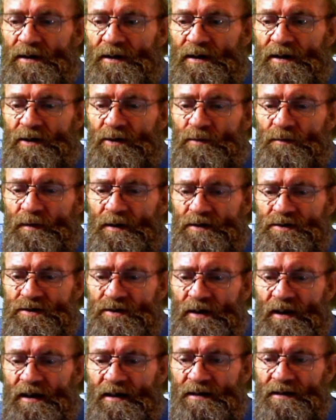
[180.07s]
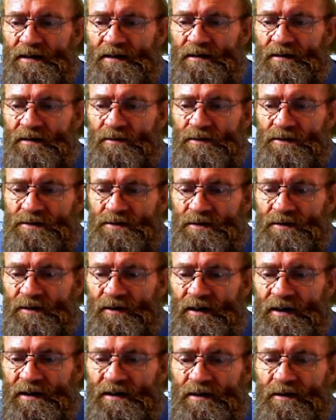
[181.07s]
the new functionality. Also
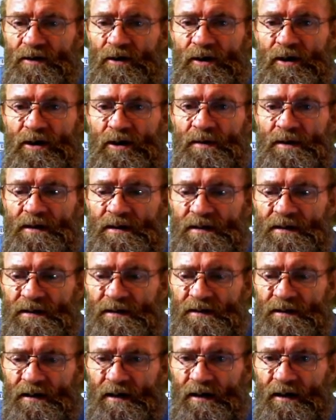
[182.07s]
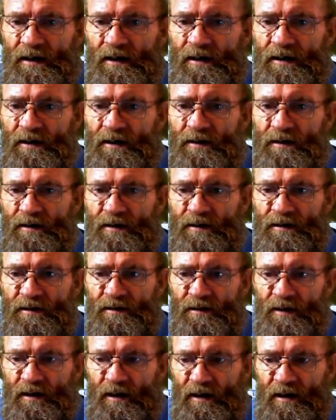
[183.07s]
read the document
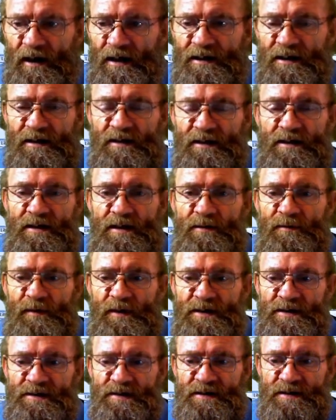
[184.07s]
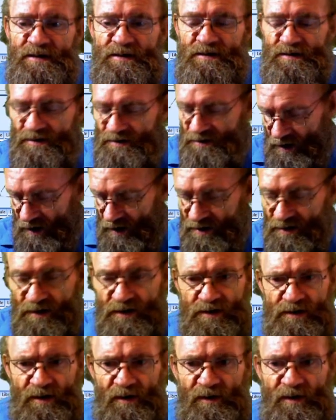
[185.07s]
relating the difference and
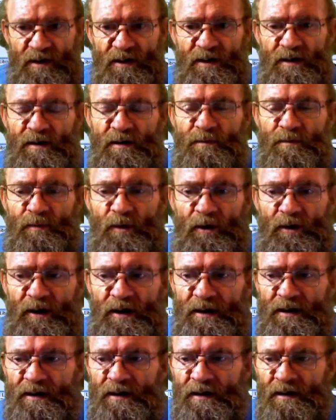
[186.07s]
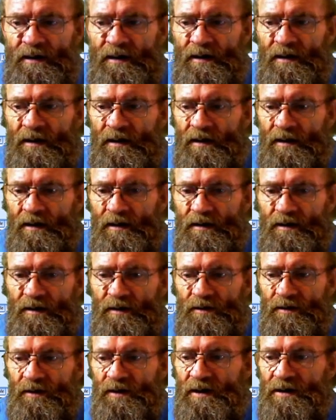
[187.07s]
changes on the product
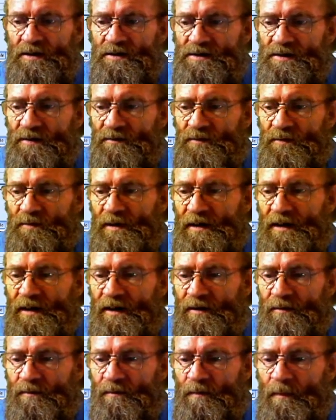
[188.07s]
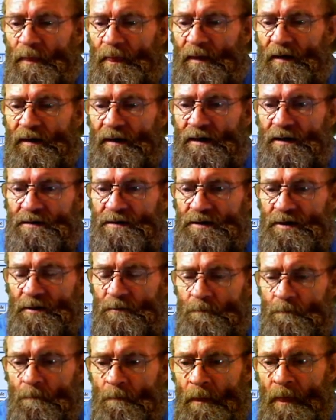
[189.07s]
to get yourself familiar. Okay,
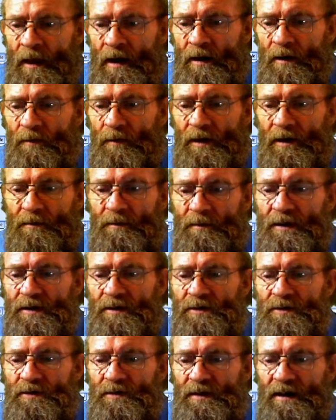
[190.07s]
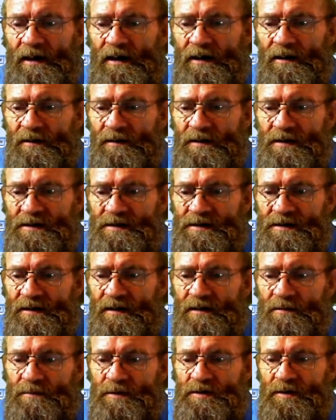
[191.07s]
so what I'm going to do now is
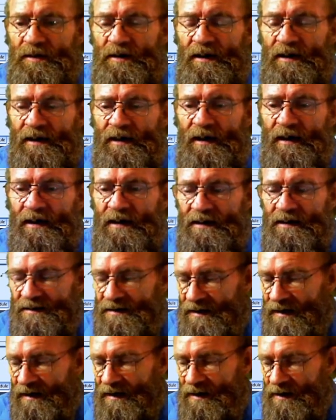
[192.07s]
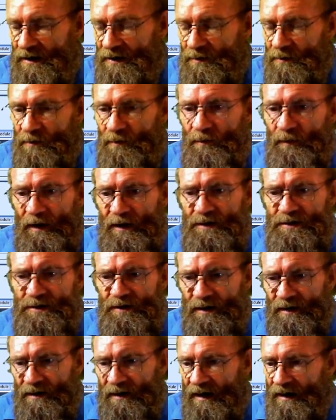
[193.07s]
I'm just going to create a
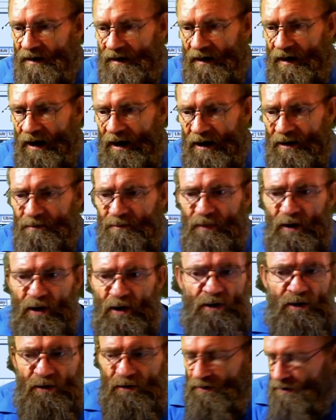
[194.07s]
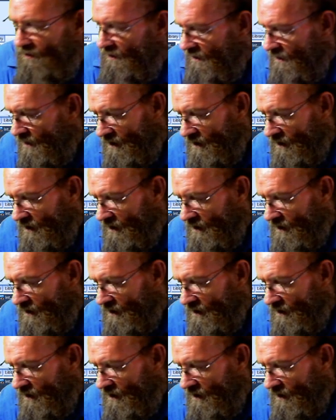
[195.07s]
function like an AND block, or it